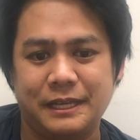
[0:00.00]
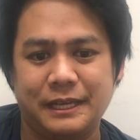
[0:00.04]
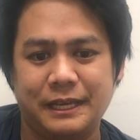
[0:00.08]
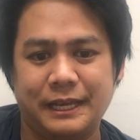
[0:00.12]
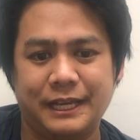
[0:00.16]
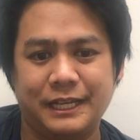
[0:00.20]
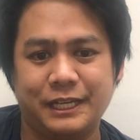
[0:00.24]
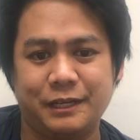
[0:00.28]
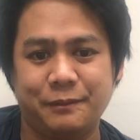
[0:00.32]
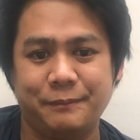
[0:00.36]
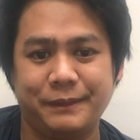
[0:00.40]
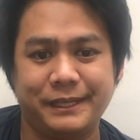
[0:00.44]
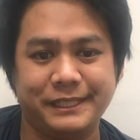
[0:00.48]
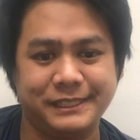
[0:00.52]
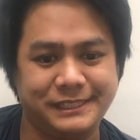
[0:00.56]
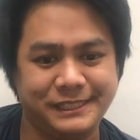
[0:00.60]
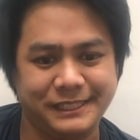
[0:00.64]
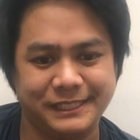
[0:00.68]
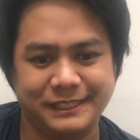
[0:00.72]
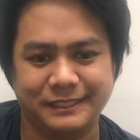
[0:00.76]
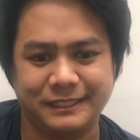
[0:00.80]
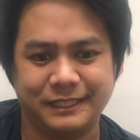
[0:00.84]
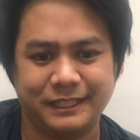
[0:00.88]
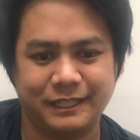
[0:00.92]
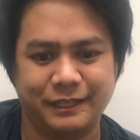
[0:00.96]
And
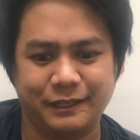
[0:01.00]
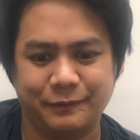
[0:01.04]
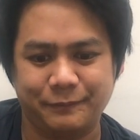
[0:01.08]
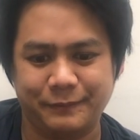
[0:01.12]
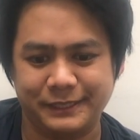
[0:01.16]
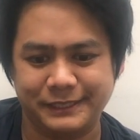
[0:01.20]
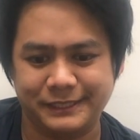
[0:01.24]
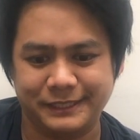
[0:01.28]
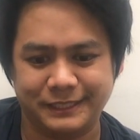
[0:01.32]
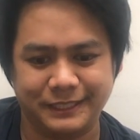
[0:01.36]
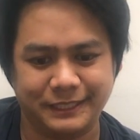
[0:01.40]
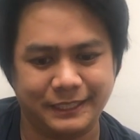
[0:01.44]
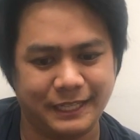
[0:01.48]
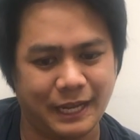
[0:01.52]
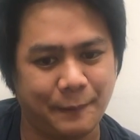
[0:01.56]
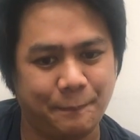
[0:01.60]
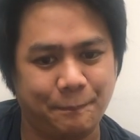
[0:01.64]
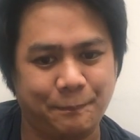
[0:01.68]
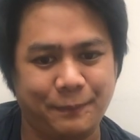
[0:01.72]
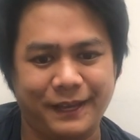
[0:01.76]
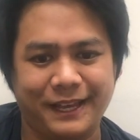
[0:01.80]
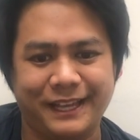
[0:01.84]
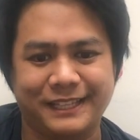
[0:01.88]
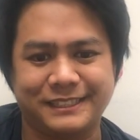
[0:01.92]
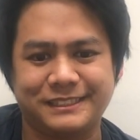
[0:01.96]
amazingly, I
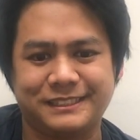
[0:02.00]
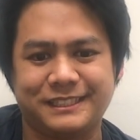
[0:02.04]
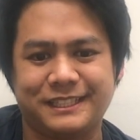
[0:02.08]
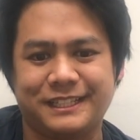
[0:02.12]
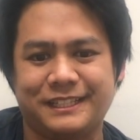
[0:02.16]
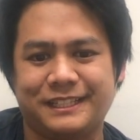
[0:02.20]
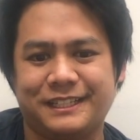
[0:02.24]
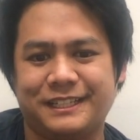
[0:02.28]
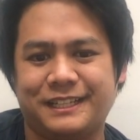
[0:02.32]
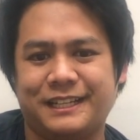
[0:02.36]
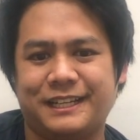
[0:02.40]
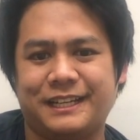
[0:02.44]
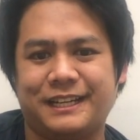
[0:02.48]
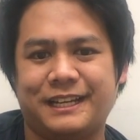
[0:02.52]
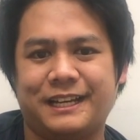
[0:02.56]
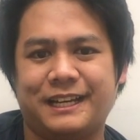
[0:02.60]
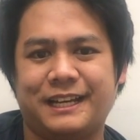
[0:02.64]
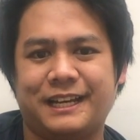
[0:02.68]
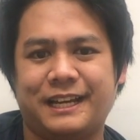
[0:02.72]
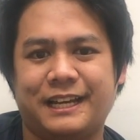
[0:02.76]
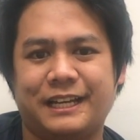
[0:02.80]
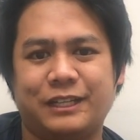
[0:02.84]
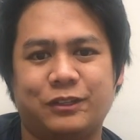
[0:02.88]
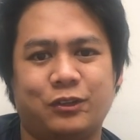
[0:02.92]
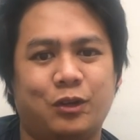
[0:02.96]
passed. I
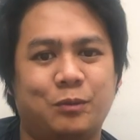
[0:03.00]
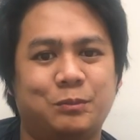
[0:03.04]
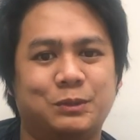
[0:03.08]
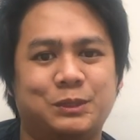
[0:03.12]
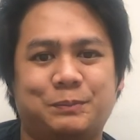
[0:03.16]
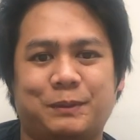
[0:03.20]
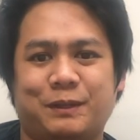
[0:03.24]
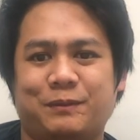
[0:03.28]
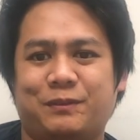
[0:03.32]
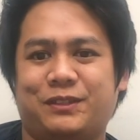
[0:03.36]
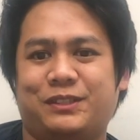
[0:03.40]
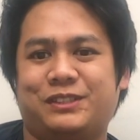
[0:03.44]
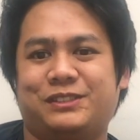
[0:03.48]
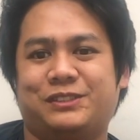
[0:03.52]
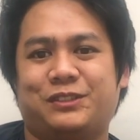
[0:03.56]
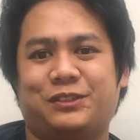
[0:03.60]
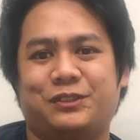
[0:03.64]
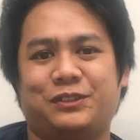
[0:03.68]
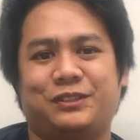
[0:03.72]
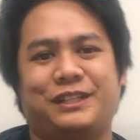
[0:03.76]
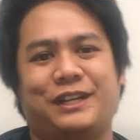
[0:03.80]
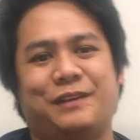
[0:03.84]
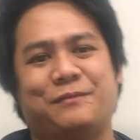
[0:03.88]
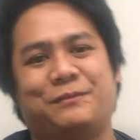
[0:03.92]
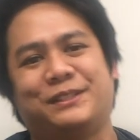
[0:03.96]
got almost perfect score
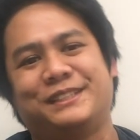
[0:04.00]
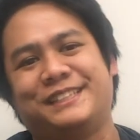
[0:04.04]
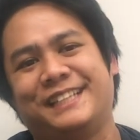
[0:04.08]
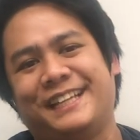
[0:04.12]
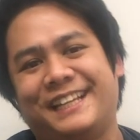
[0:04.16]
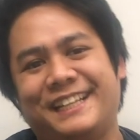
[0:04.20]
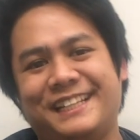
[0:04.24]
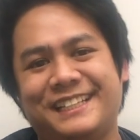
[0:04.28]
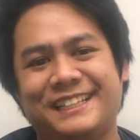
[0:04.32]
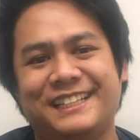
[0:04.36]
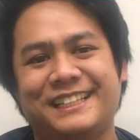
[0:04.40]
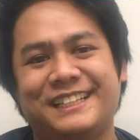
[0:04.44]
on everything.